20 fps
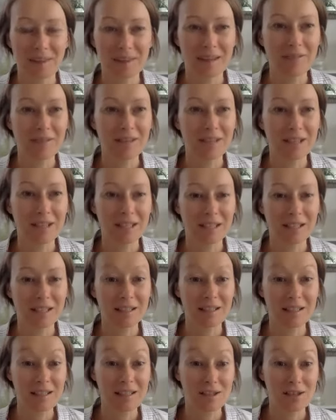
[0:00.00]
Definitely,
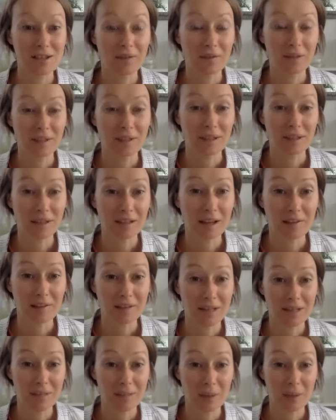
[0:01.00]
this is something that I've
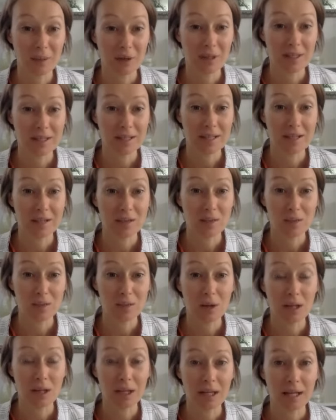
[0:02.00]
experienced as
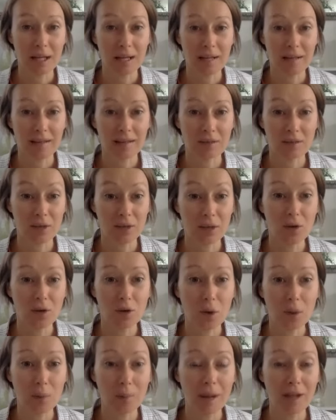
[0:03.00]
well, and really
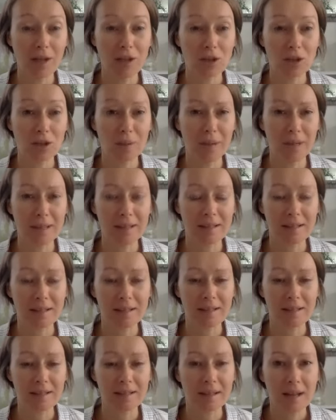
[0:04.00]
going back to the
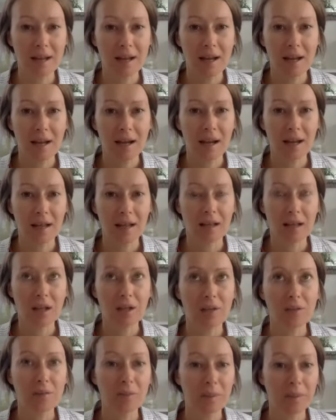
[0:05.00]
basics. And a lot
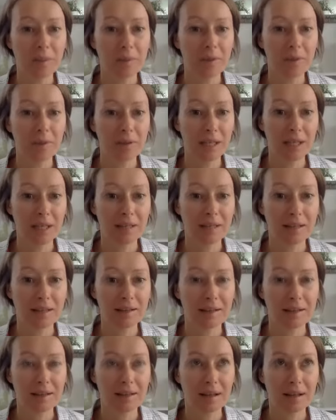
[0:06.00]
of people think that
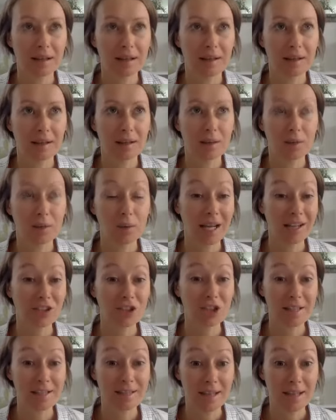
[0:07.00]
they want to
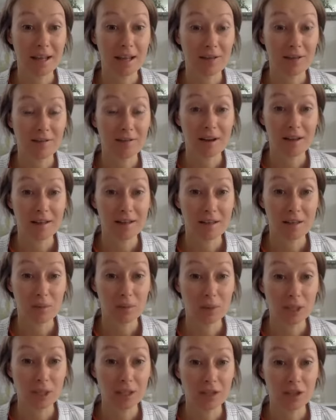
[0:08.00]
actually scale fast and they
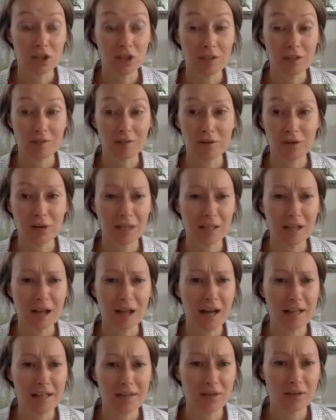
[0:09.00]
want to achieve great
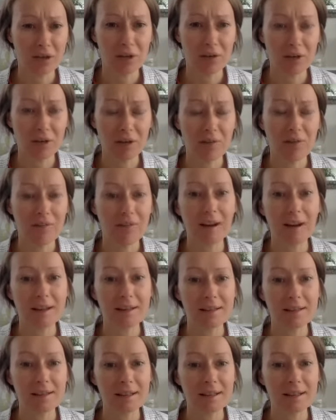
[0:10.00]
heights really, really fast.